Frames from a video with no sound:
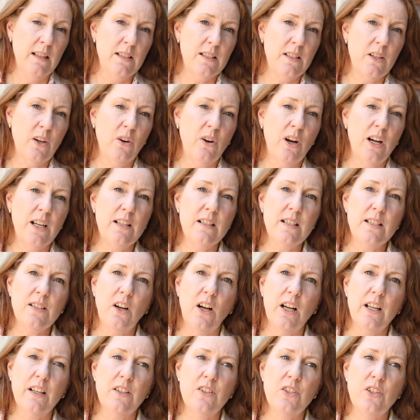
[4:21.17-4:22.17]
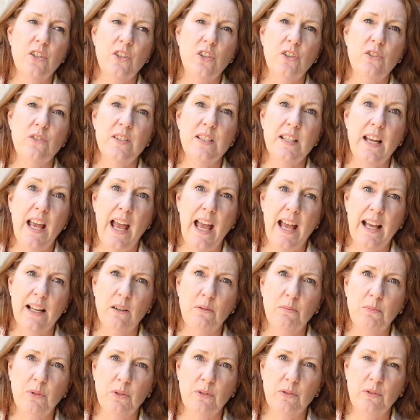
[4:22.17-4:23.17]
So I decided to use
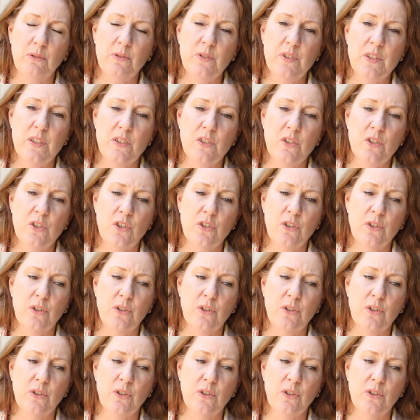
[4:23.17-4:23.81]
animals